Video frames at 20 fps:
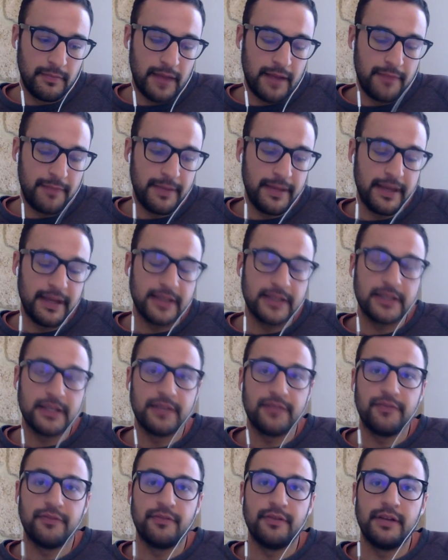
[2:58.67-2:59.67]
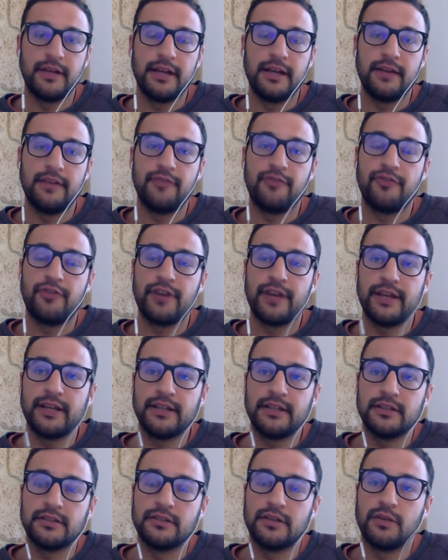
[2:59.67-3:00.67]
biggest I
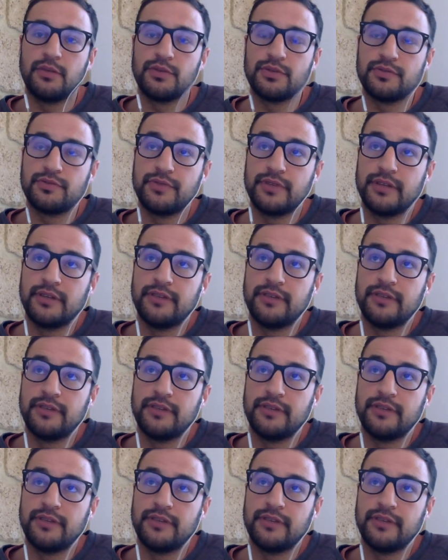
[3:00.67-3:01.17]
was really